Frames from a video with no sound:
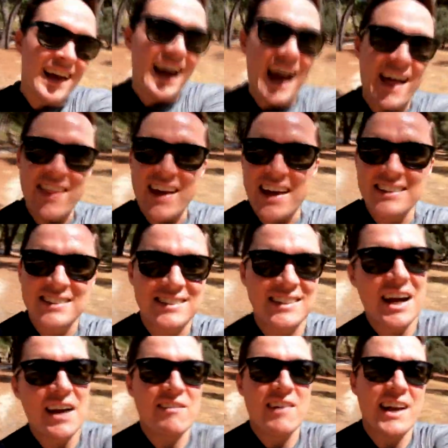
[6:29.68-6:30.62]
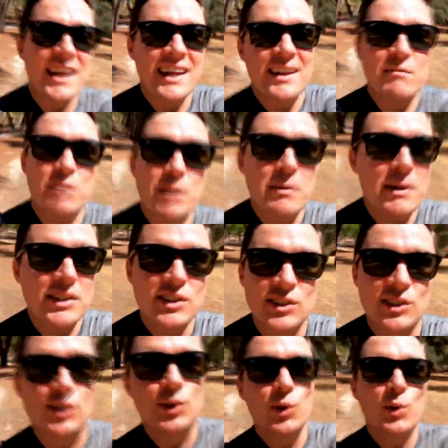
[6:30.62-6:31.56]
and then start running pretty much as
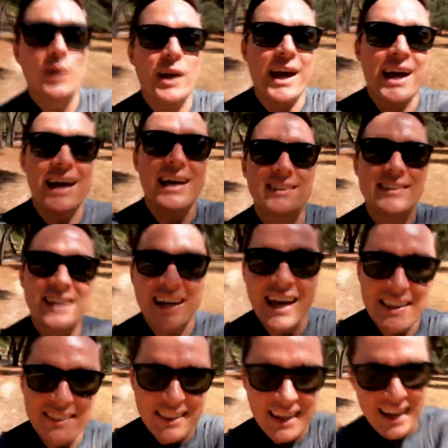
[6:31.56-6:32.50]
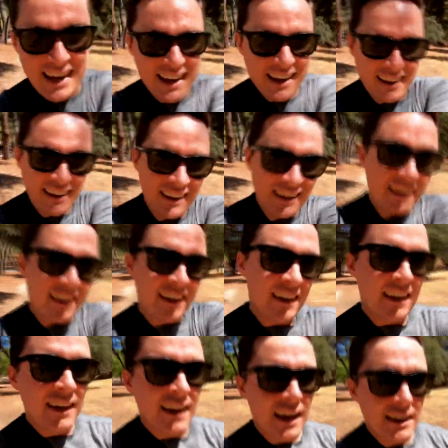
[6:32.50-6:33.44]
soon as I get there.
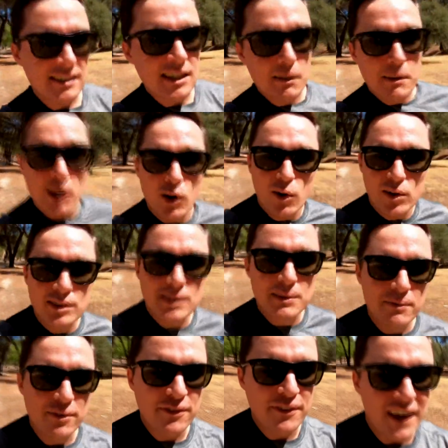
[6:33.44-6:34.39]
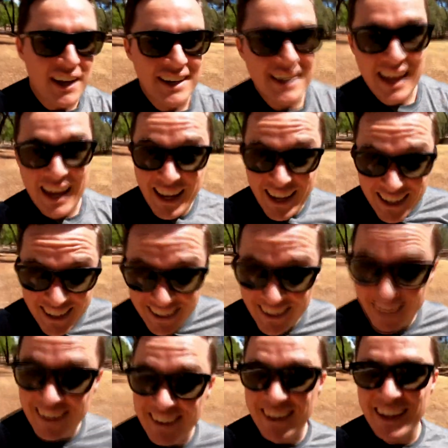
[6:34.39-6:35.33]
It's gonna be an awesome fun day.
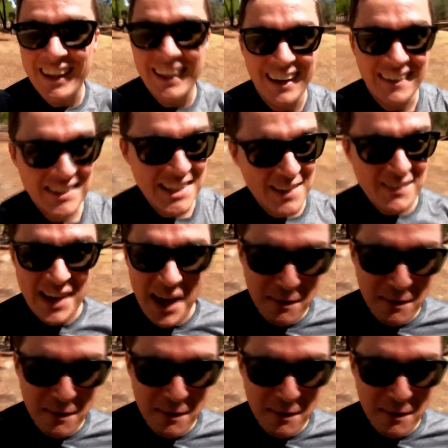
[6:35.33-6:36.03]
I'm gonna be